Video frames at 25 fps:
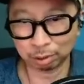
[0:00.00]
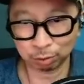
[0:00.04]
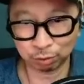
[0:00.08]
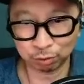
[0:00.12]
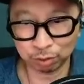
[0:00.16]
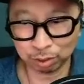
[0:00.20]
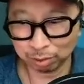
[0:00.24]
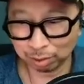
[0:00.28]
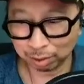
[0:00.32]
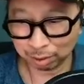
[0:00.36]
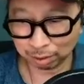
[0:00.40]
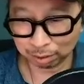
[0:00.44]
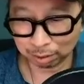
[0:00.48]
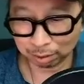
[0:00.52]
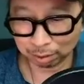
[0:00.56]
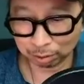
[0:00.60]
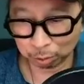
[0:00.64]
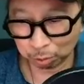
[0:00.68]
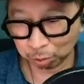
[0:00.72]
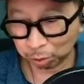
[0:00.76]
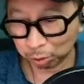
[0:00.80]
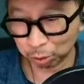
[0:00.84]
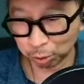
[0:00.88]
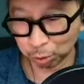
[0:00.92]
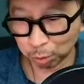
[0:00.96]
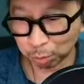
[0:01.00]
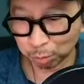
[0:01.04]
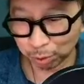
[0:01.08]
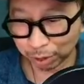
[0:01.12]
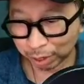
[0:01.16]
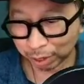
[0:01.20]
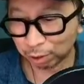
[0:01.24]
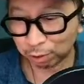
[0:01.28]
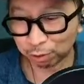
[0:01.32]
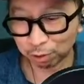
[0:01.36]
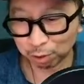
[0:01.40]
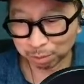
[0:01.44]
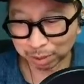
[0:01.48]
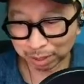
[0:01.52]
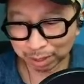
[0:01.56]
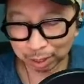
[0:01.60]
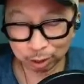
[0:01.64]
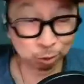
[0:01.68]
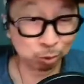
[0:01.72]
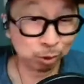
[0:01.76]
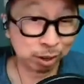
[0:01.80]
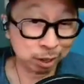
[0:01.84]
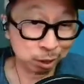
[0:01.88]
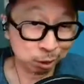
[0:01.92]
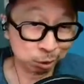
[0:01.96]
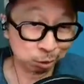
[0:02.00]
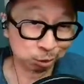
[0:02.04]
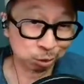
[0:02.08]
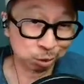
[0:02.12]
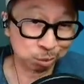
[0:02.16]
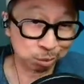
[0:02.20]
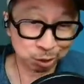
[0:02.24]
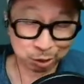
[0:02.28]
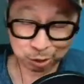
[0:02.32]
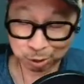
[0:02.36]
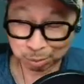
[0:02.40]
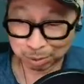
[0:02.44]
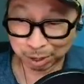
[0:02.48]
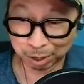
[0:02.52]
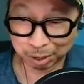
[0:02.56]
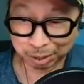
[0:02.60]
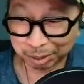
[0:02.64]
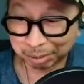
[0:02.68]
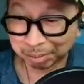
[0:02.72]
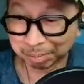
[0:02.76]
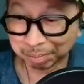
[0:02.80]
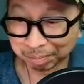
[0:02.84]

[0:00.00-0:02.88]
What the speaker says: 50 of these, it was a no-brainer for me. That's why he knows so much about it.